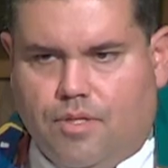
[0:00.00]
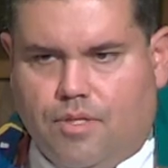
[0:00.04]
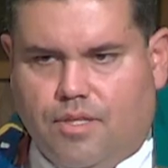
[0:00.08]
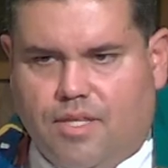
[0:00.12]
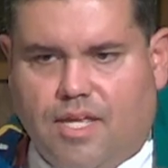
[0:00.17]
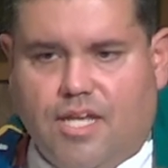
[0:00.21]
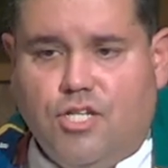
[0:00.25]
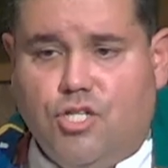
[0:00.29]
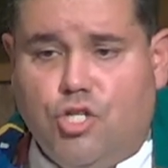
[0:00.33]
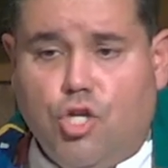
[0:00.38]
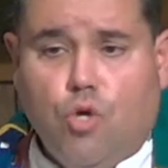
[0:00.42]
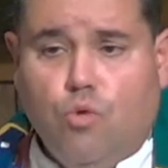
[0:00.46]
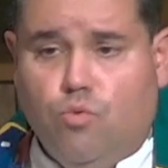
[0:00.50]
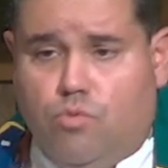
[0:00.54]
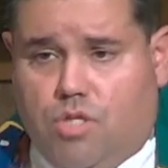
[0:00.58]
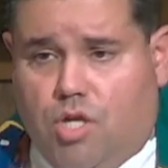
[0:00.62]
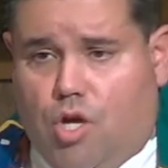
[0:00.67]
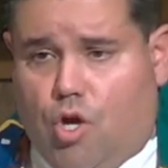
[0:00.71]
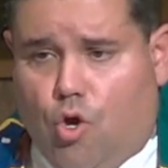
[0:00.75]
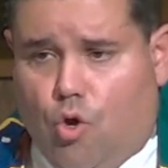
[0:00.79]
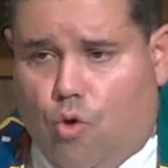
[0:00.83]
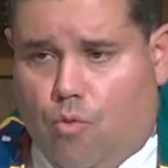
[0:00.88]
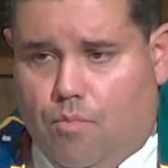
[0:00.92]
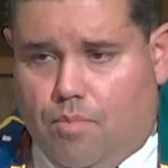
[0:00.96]
They don't
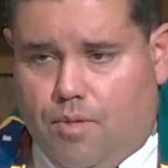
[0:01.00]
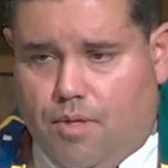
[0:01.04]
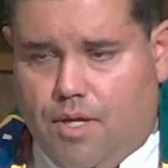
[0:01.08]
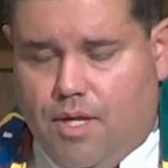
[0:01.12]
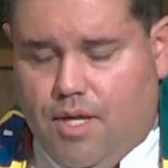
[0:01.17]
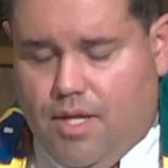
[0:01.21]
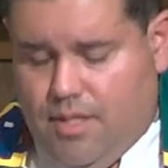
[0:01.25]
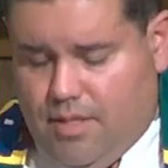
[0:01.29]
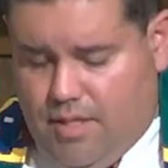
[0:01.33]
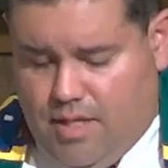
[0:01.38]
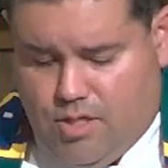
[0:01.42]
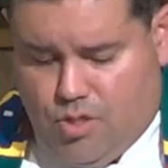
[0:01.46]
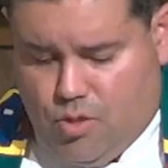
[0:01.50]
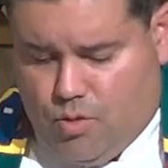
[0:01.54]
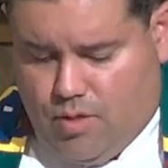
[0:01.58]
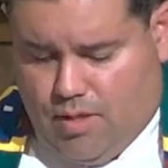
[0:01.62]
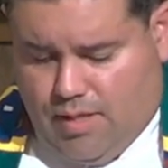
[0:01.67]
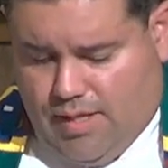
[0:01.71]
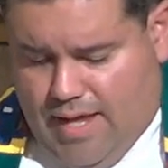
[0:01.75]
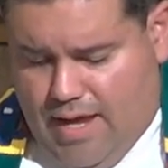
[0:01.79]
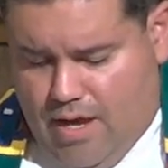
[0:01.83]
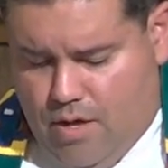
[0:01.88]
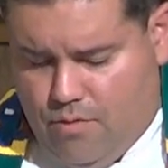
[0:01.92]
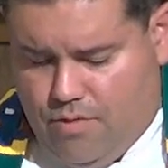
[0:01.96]
hope. They don't
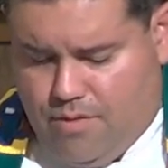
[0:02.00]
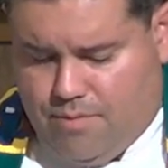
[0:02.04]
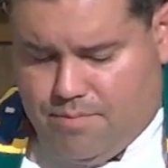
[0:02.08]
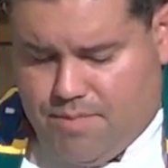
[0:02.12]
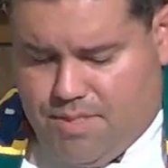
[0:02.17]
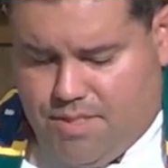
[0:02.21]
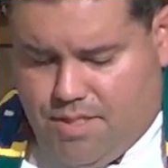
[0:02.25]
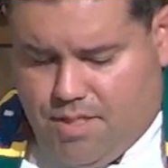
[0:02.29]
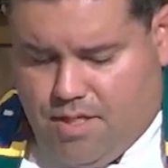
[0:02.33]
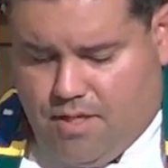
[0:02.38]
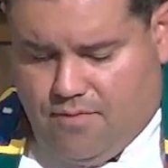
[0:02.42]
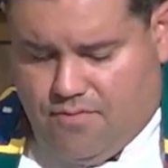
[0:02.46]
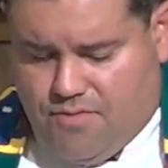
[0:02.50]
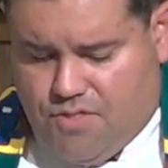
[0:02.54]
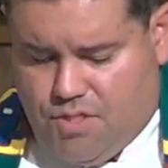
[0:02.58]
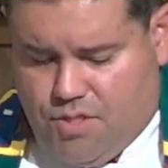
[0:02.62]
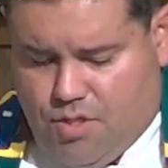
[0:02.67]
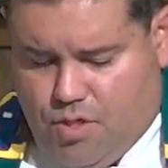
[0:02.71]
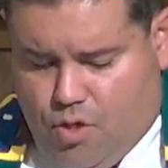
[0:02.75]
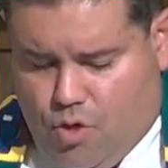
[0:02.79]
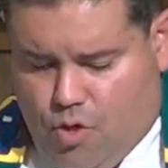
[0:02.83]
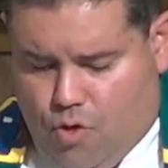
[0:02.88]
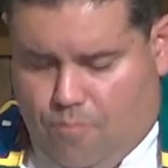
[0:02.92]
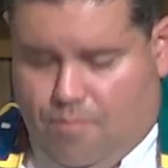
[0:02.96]
allow themselves to
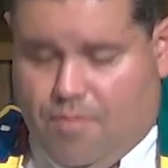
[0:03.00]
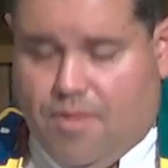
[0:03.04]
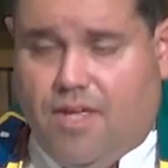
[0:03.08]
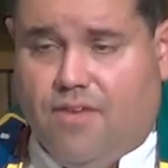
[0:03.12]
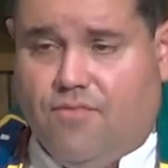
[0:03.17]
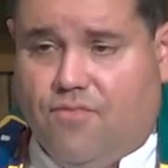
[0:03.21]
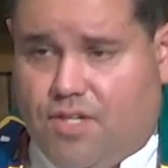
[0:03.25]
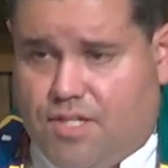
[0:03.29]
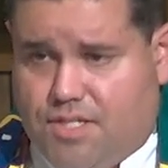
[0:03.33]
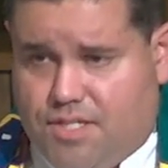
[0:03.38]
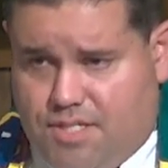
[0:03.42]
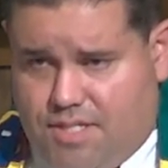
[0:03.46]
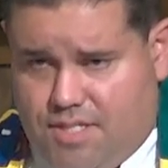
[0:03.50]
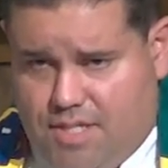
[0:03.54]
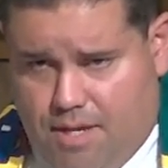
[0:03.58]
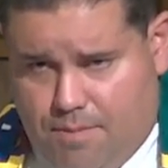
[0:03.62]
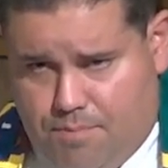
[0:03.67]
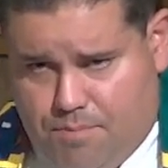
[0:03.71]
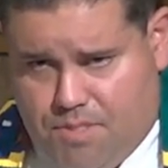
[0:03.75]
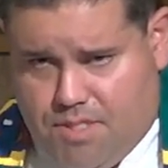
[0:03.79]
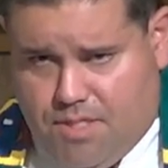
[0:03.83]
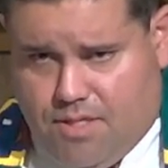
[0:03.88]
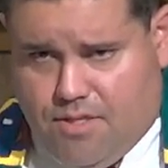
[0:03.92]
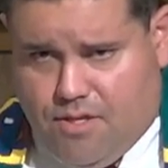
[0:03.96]
hope. They've
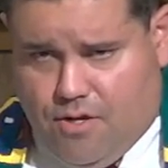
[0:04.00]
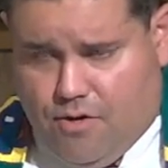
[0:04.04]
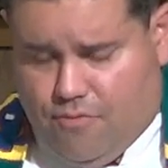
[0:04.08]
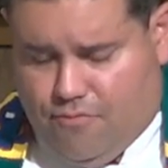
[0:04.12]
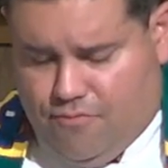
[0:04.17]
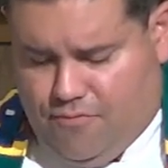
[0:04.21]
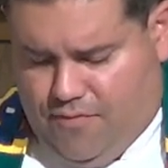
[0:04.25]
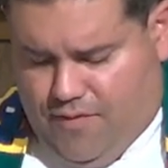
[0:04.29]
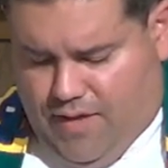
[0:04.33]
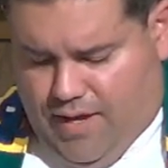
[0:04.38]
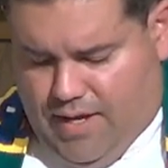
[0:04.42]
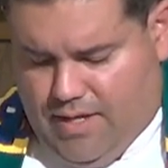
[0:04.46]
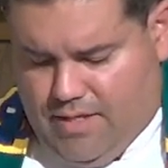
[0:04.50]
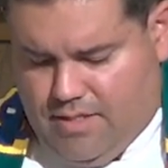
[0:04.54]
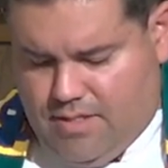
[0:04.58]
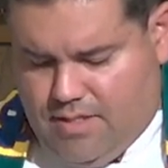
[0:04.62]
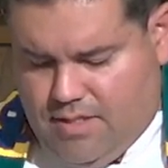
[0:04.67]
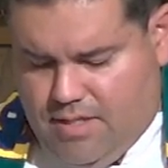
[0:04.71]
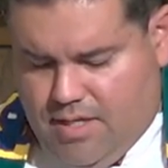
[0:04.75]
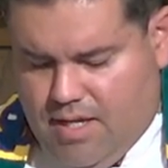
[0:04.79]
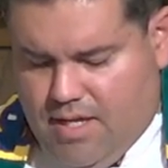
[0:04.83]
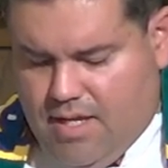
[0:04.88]
accepted their fate.